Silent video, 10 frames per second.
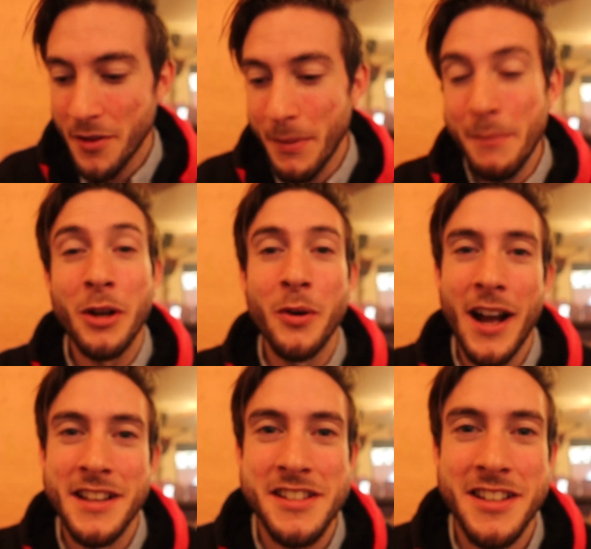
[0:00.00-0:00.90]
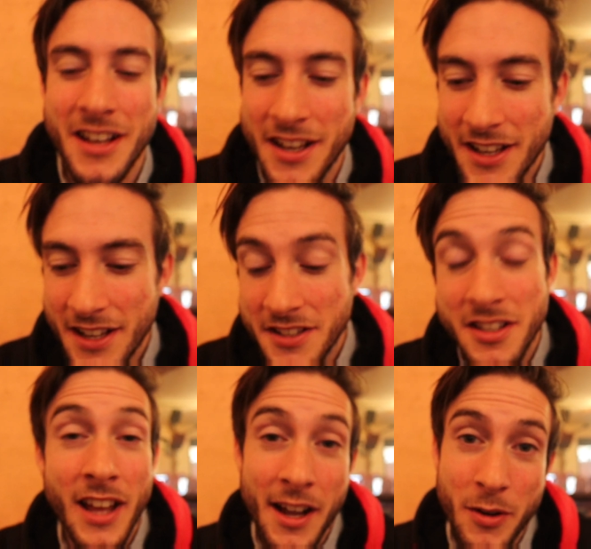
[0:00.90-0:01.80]
biblical answer
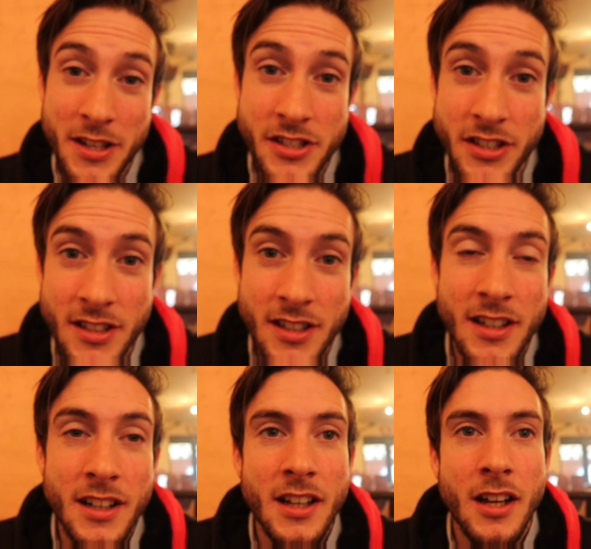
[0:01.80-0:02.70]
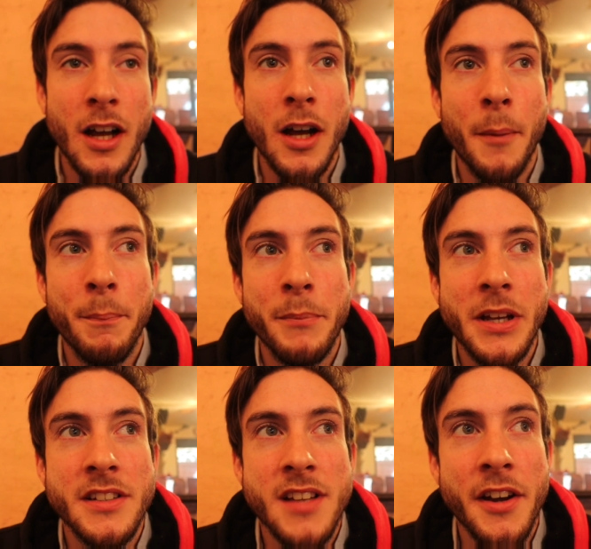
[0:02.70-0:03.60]
to that question,
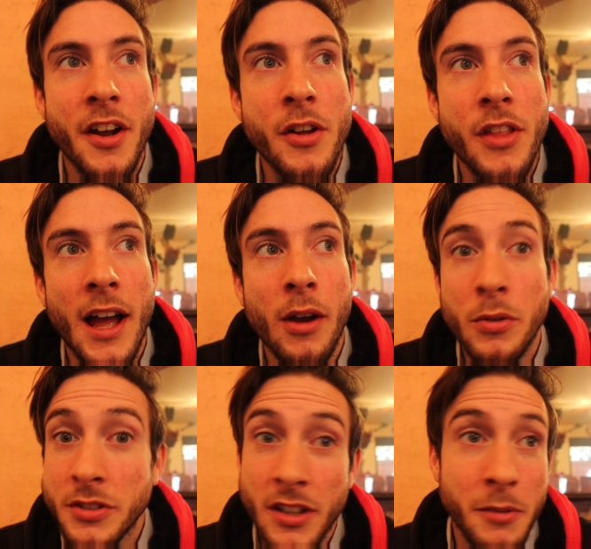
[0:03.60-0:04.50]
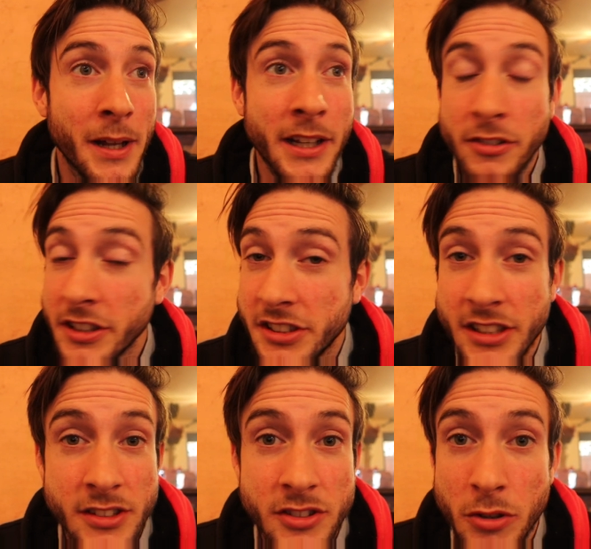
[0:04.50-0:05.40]
because I know that also many
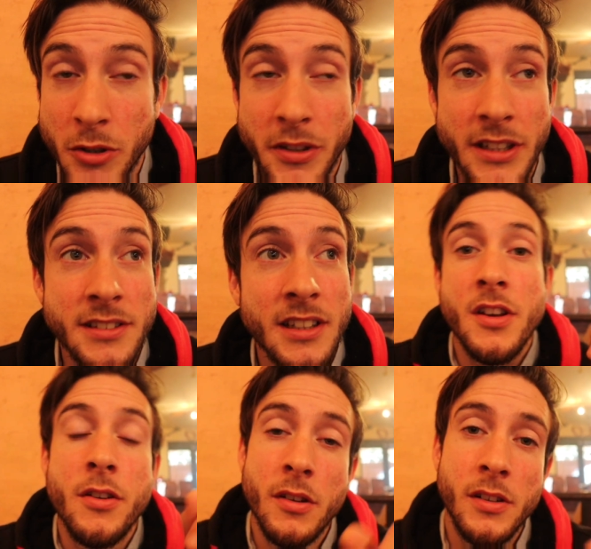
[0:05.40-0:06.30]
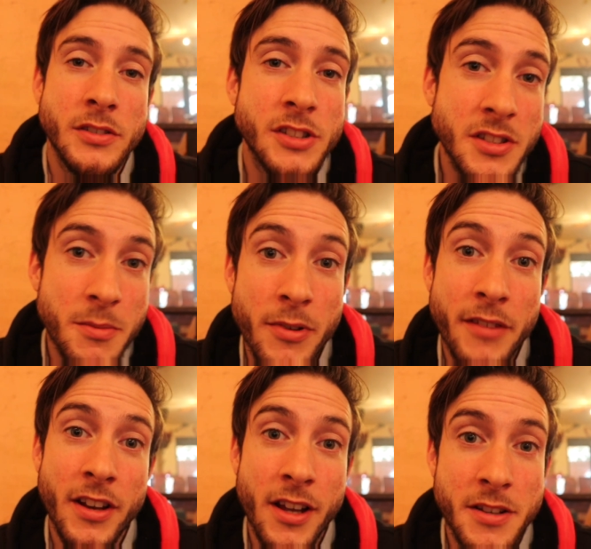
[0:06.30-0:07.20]
Christians struggle with this. So just to
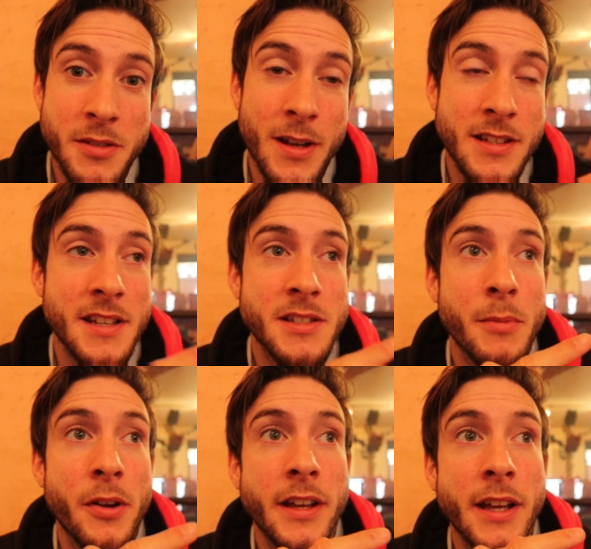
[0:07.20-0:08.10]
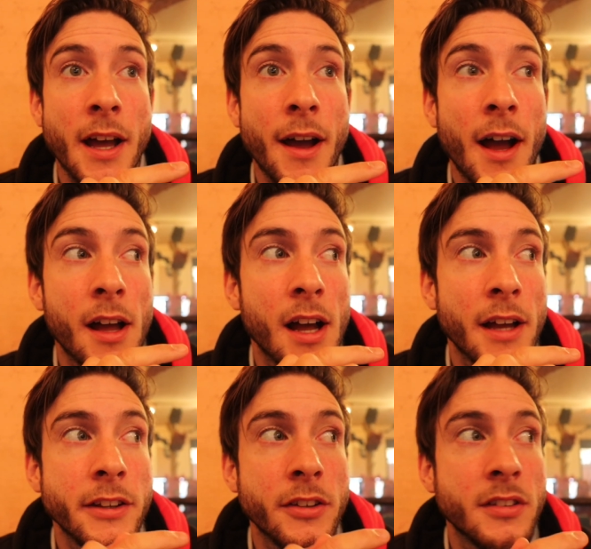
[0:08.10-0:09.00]
briefly go into my testimony,
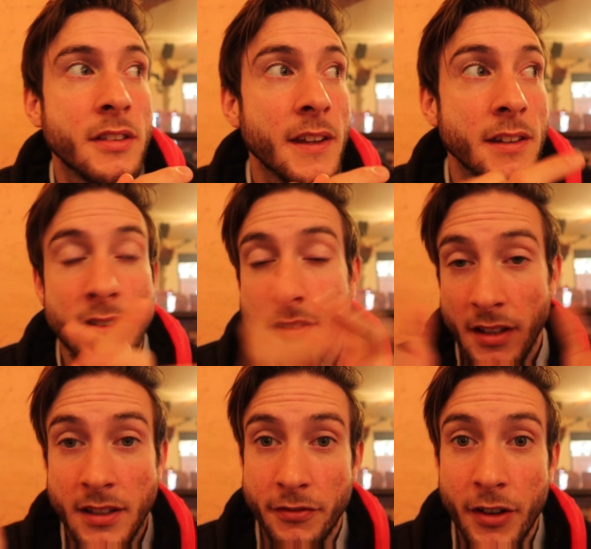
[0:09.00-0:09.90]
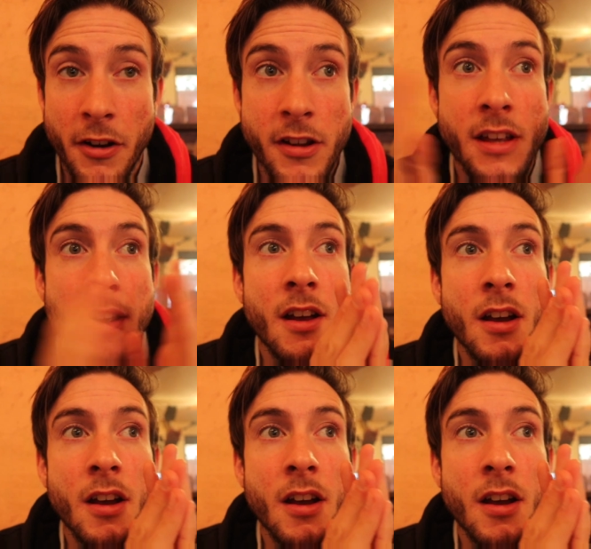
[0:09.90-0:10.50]
I used this very